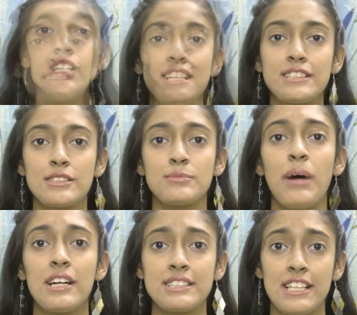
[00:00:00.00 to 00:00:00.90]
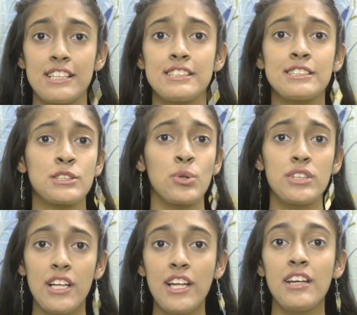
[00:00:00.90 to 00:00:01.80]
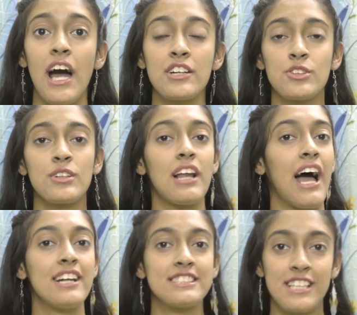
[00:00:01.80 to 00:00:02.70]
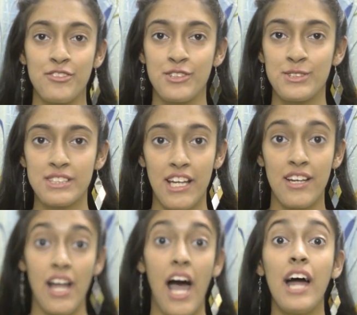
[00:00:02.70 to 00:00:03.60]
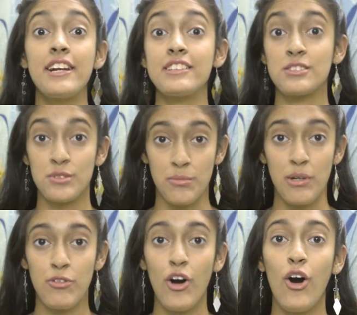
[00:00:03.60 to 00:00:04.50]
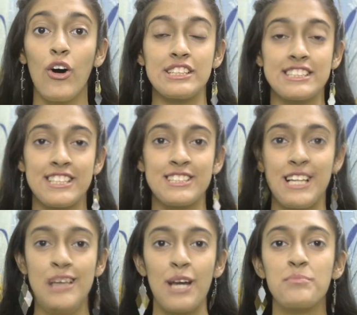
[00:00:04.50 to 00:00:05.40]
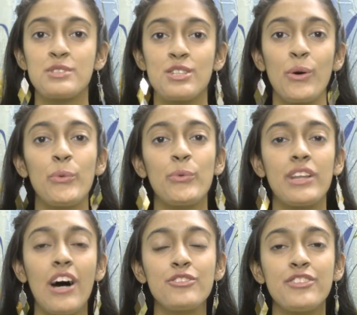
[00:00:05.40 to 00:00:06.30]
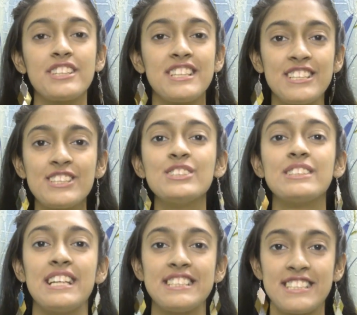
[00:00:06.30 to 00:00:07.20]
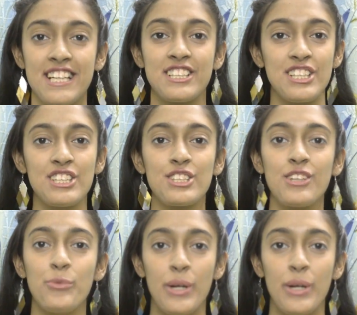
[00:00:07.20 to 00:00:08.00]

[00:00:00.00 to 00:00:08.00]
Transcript: This mask is totally natural and safe to skin and is suitable for all skin types. So without further ado, let's get into the